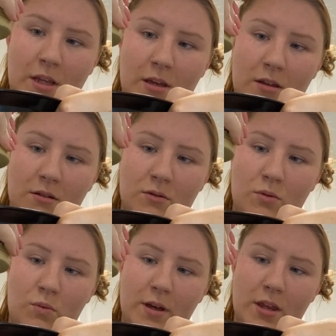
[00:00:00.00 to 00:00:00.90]
In
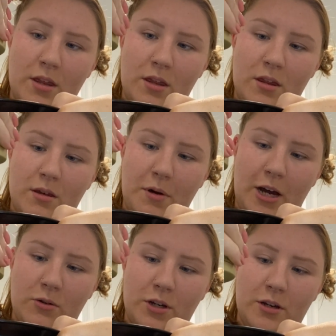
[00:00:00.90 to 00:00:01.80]
with the
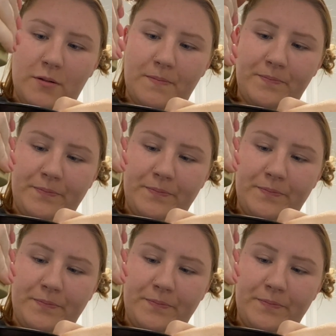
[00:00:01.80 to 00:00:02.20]
powder.